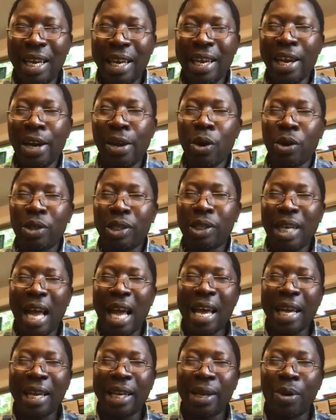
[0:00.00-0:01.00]
it looks
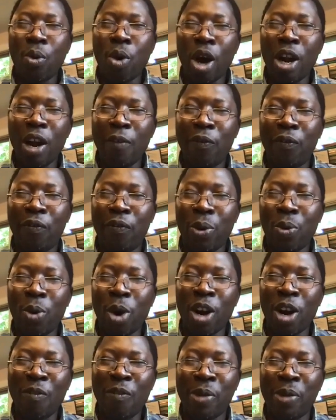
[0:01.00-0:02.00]
like Wolof, the
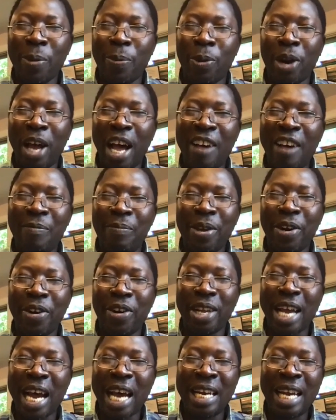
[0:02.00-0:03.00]
Wolof people have been
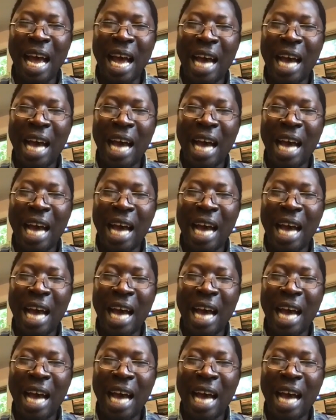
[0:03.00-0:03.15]
regarded